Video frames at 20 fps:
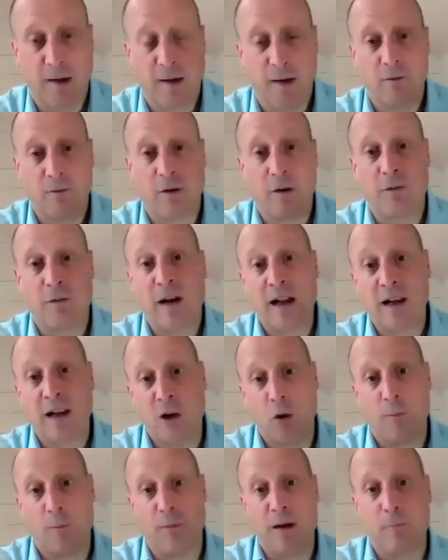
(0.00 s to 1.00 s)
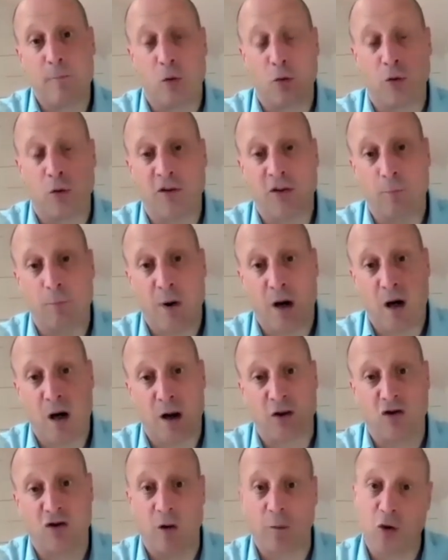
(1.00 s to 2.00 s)
value and the importance of
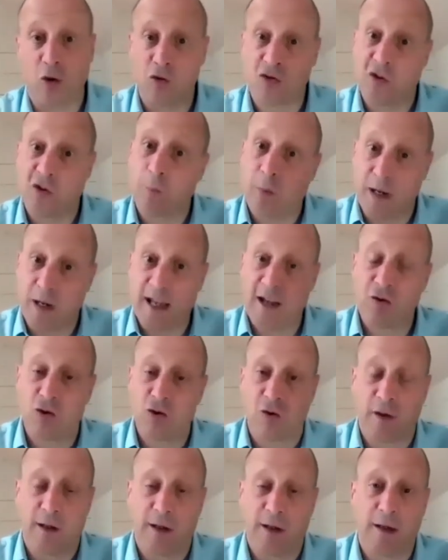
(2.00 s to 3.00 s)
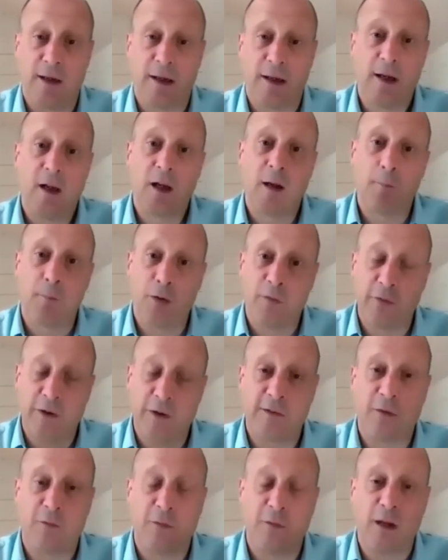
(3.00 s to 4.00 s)
partnership, not just bilaterally, but
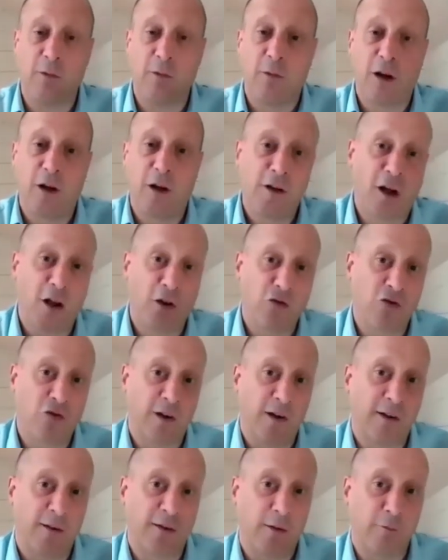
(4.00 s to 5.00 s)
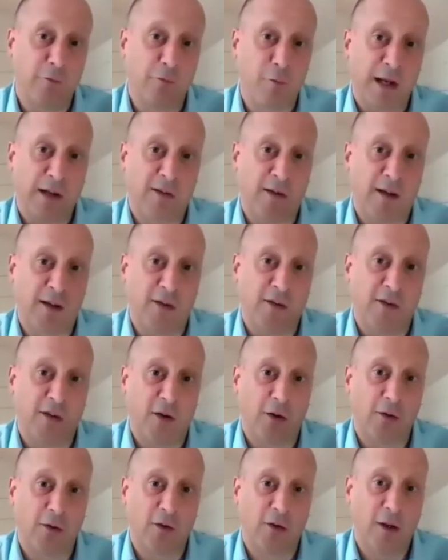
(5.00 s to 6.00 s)
vis-a-vis third countries and thematic
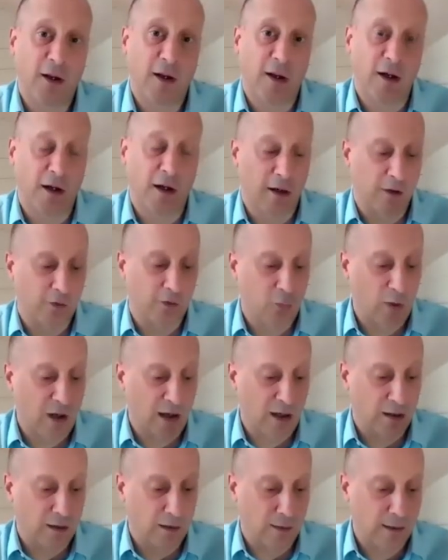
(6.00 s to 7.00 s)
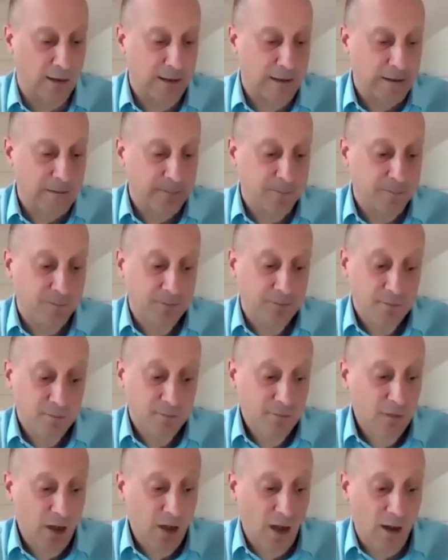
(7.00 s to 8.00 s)
issues as well.
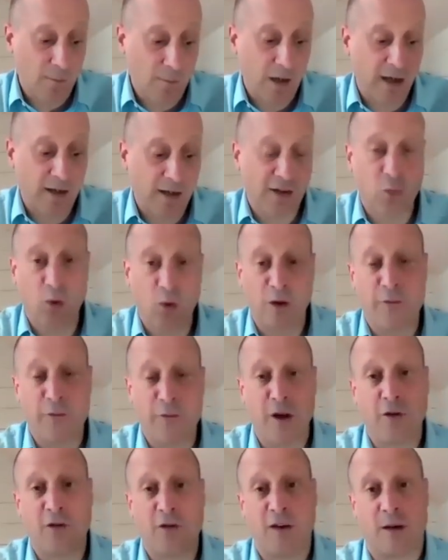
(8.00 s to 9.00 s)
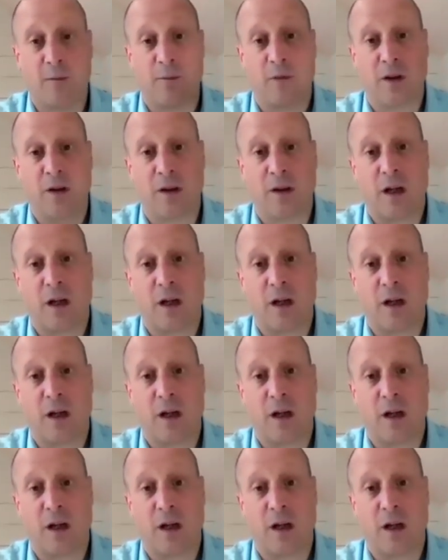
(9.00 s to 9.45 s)
And it's worth noting that